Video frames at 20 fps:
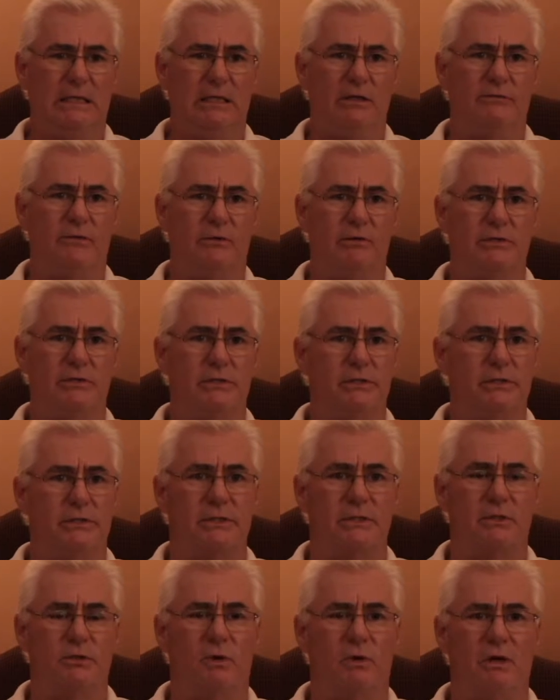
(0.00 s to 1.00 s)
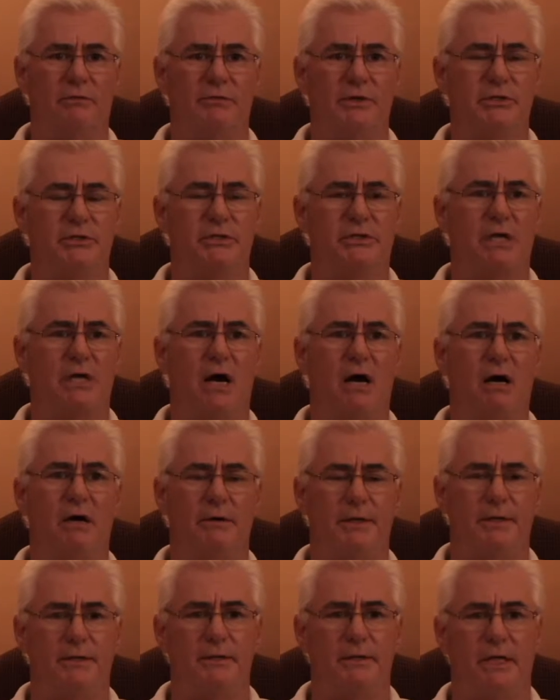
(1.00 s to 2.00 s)
versus a 12-inch scar
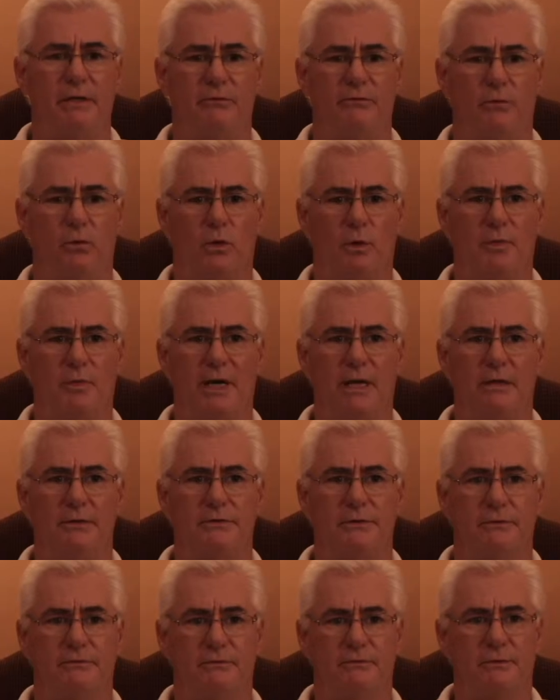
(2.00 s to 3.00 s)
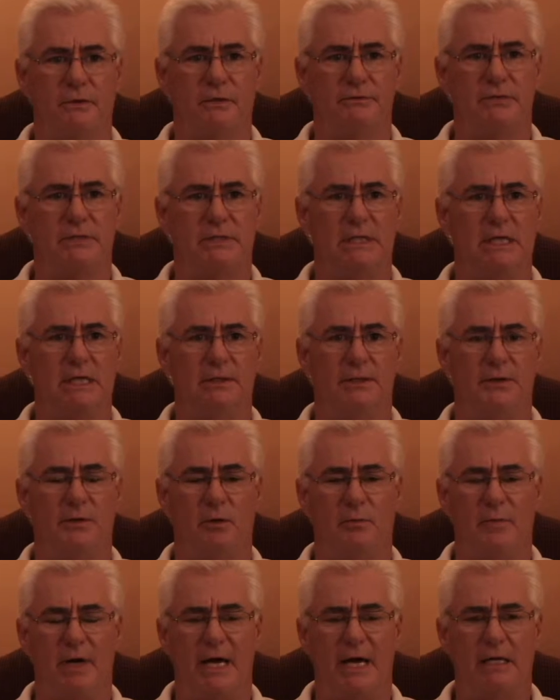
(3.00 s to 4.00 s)
and 4 pounds of steel in their
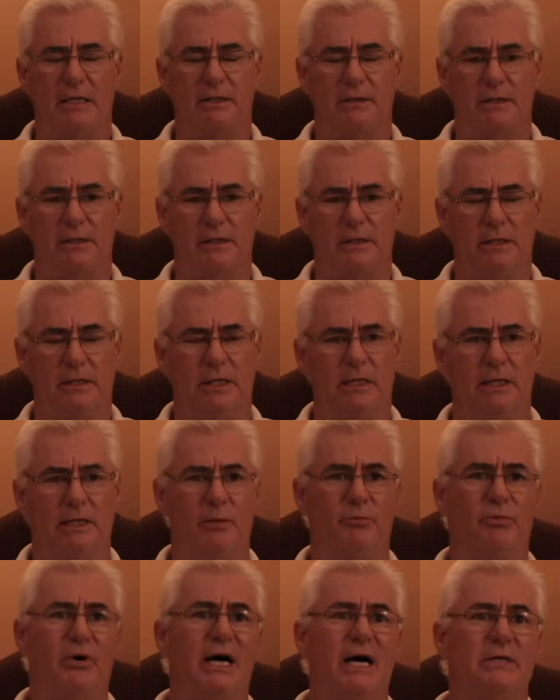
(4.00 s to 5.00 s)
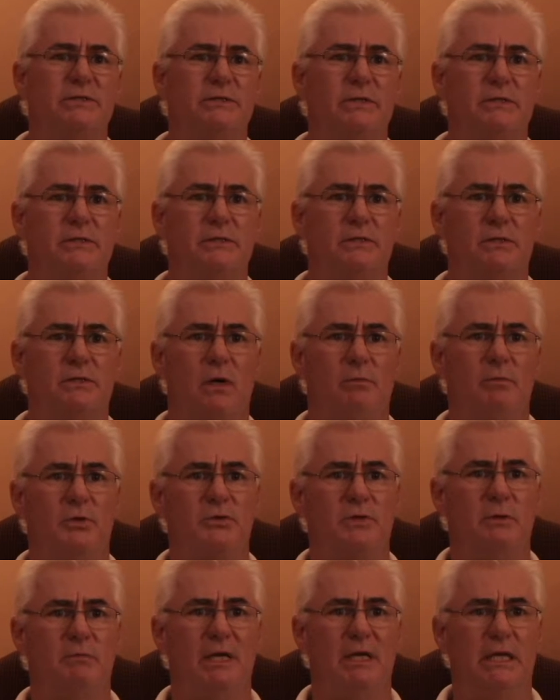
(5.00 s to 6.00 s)
back. The healing process is
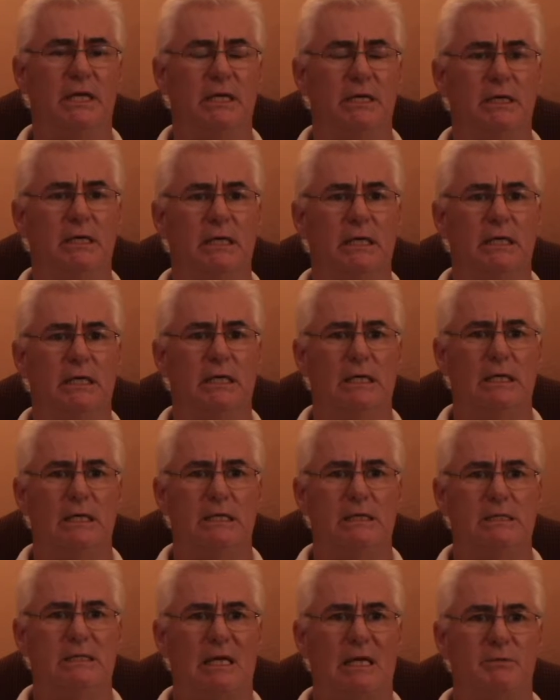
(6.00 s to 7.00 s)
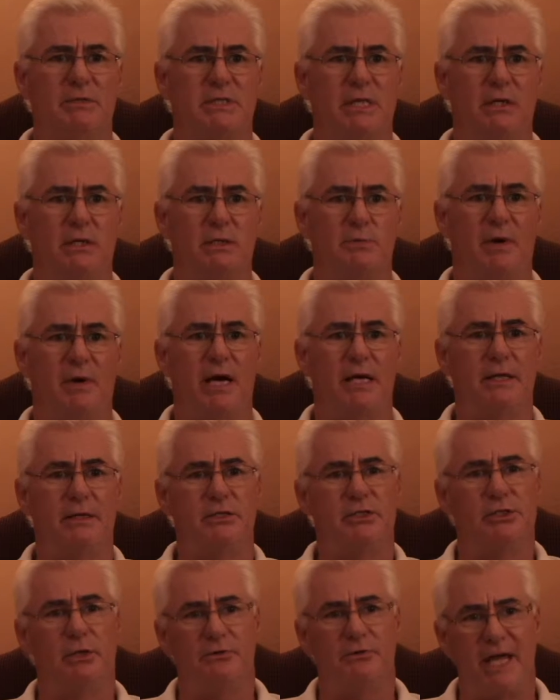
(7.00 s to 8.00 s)
almost immediate. Stem cells, by the
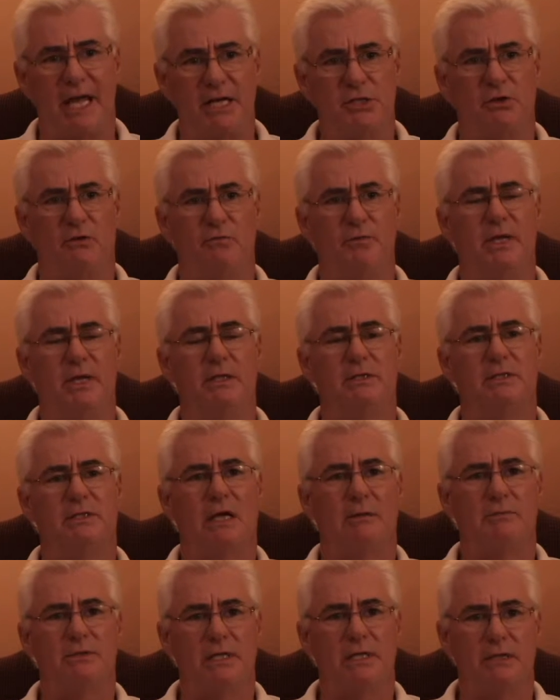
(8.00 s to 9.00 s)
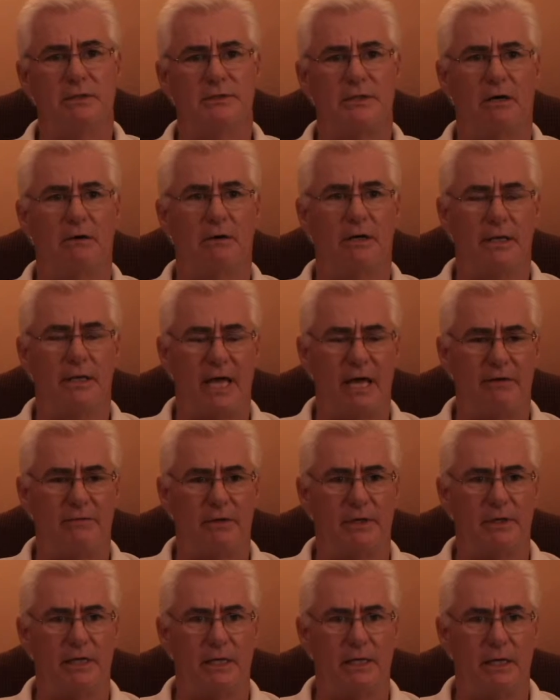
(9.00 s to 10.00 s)
sheer nature of being stem cells, have
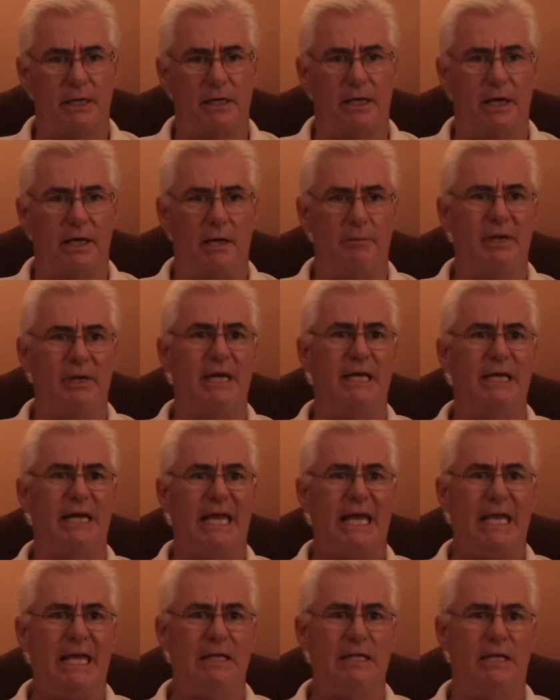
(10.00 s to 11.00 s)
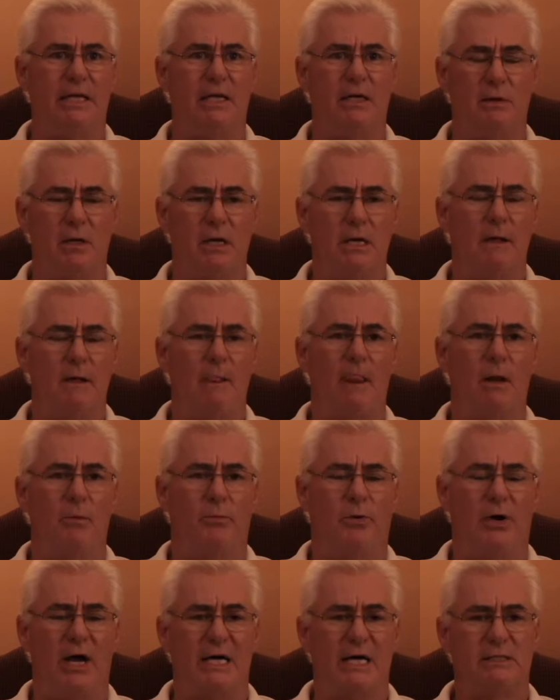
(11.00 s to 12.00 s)
an immediate healing
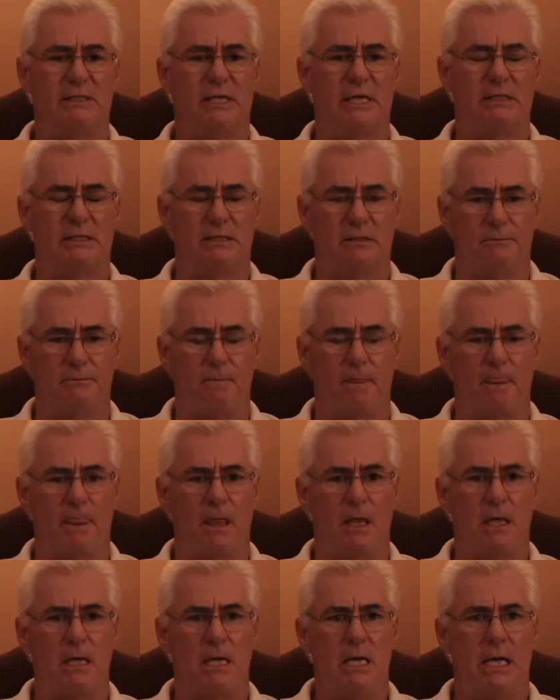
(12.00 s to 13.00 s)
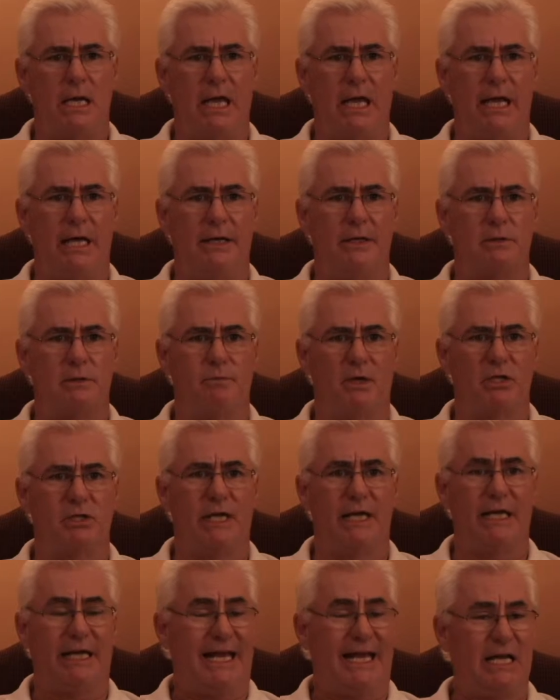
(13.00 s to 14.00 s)
process, and it's much
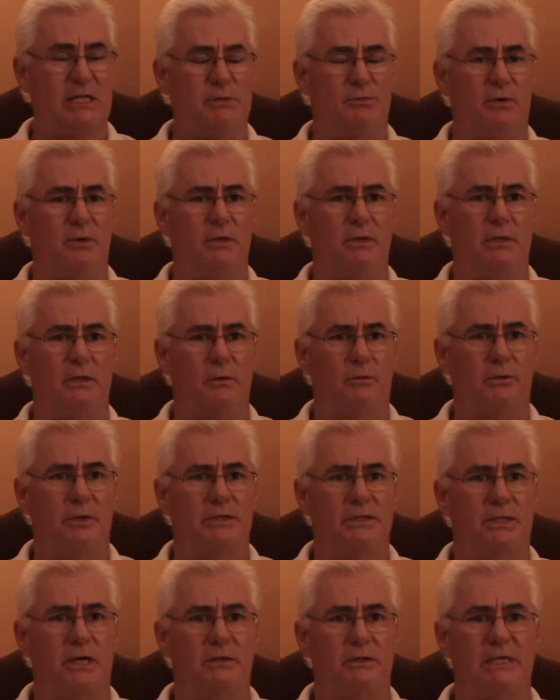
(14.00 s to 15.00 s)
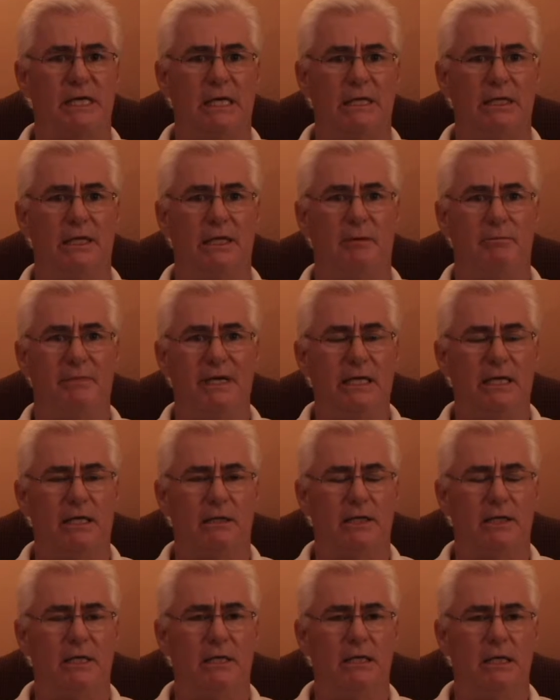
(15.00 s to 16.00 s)
like an aspirin where it starts healing
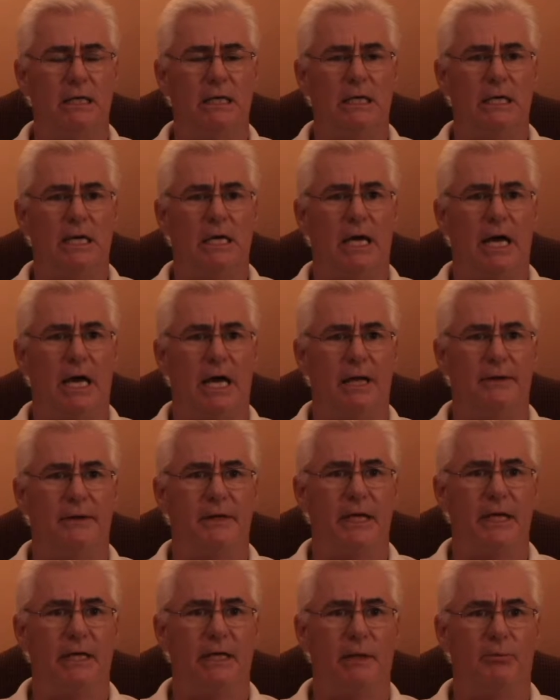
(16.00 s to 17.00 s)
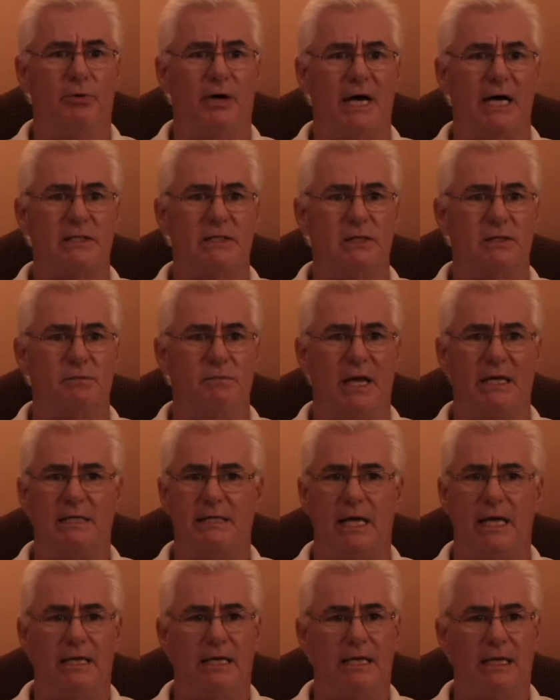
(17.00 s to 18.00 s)
immediately. And the healing process may
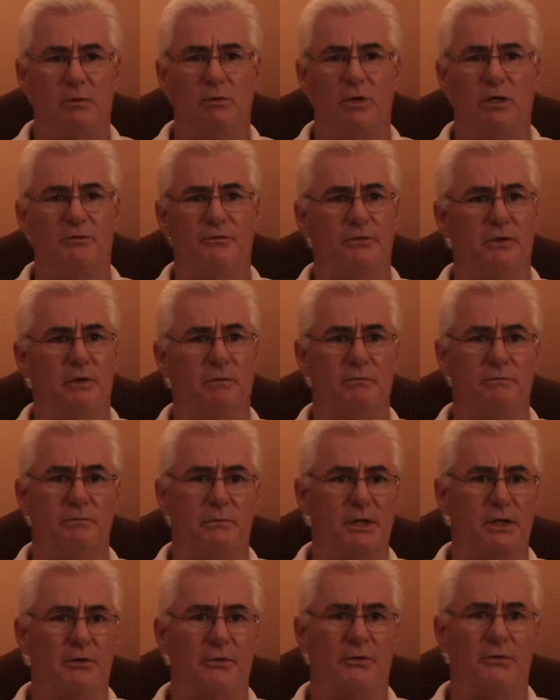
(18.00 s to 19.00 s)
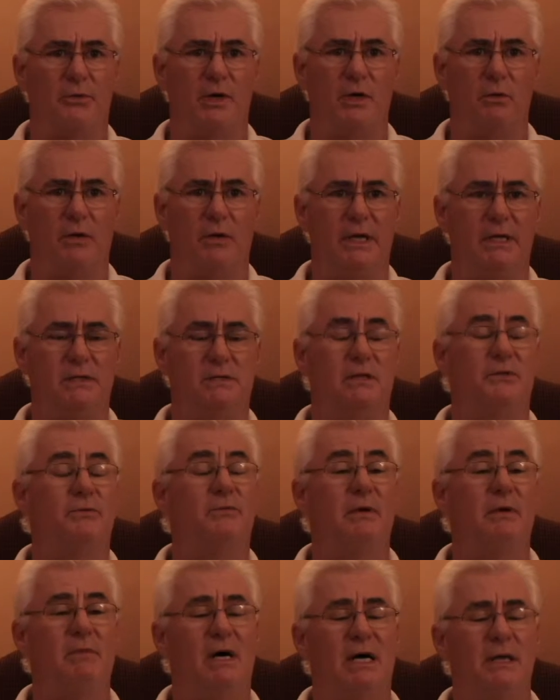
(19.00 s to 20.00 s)
take anywhere from 3 weeks to 3
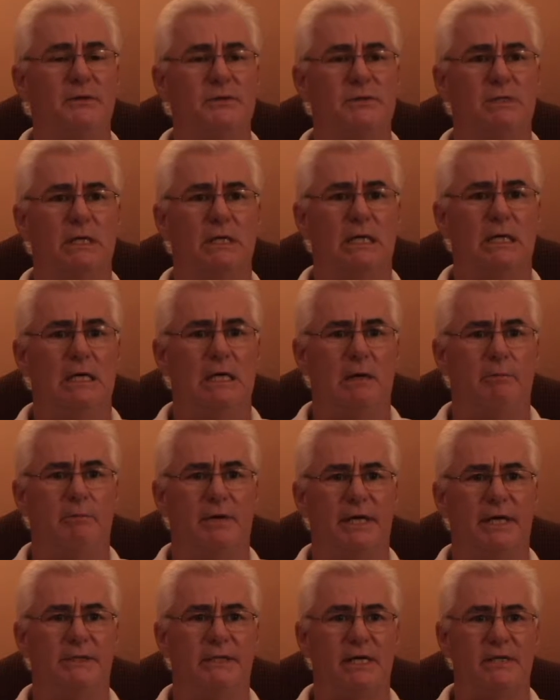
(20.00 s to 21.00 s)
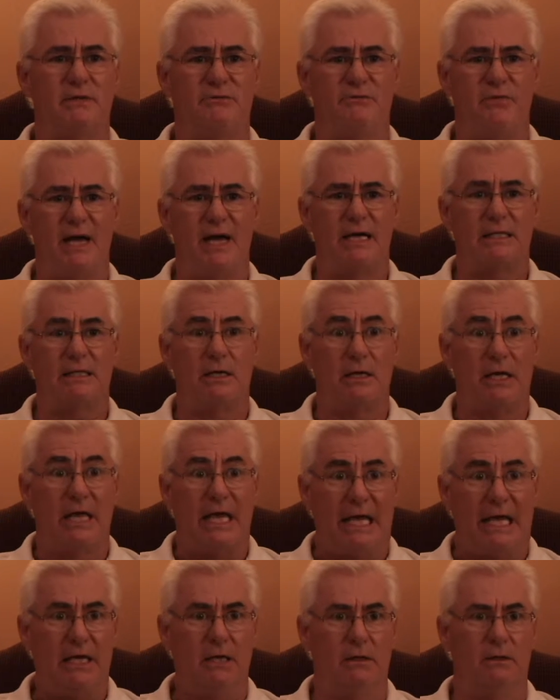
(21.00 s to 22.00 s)
months, but it does in fact
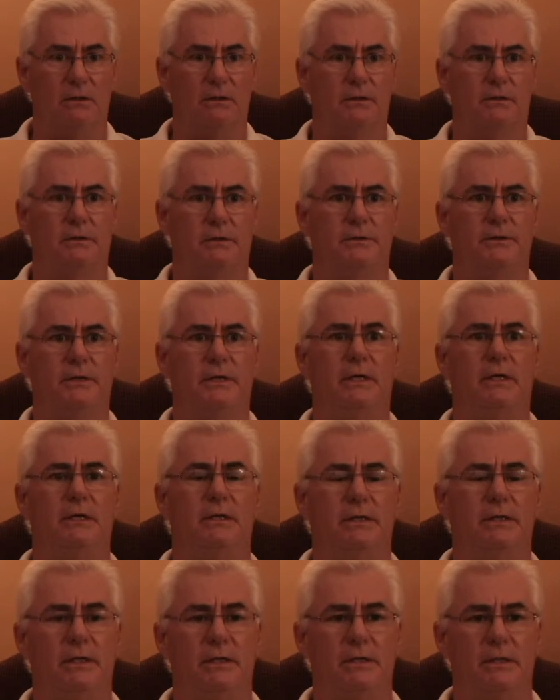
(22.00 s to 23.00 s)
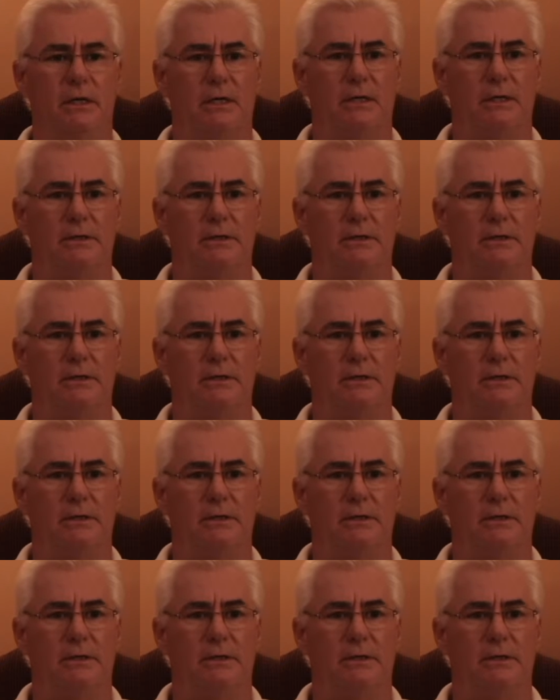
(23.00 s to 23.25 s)
heal the